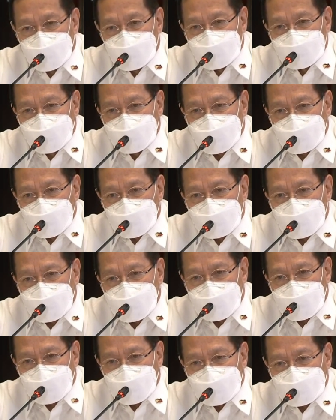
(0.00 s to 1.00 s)
Meron
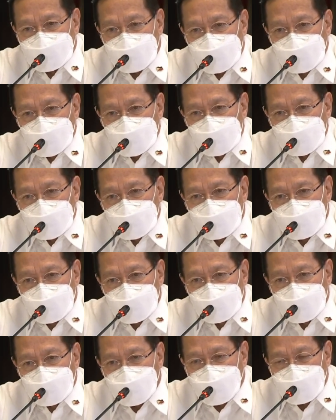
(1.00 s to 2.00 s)
na tayong
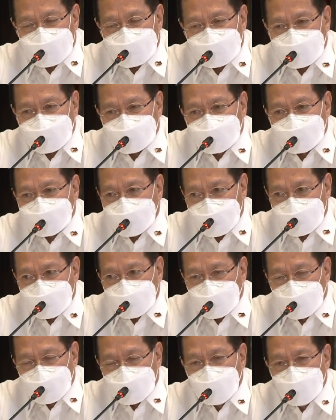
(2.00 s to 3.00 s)
acid test
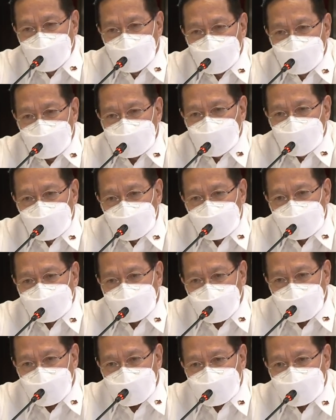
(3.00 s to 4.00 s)
or litmus
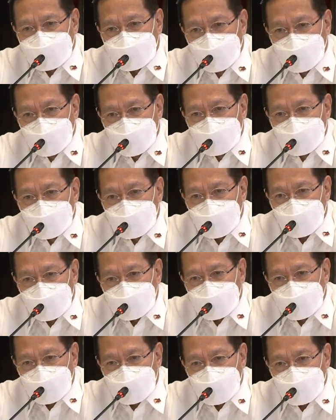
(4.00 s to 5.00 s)
test
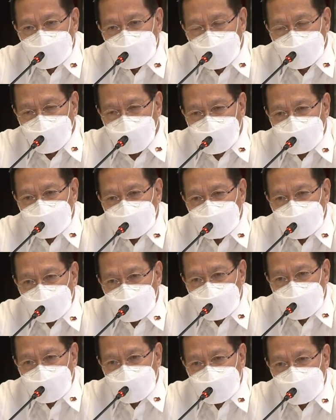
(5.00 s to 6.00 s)
in the past
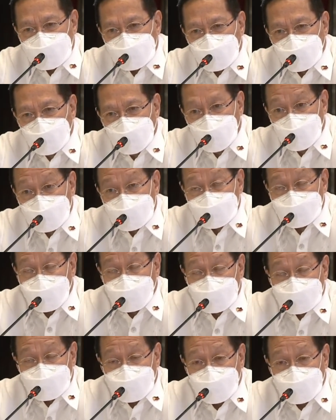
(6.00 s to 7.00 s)
surges, no?
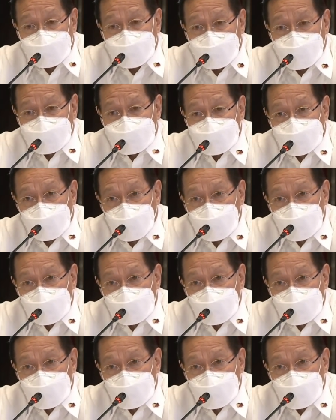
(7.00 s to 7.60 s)
Delta being the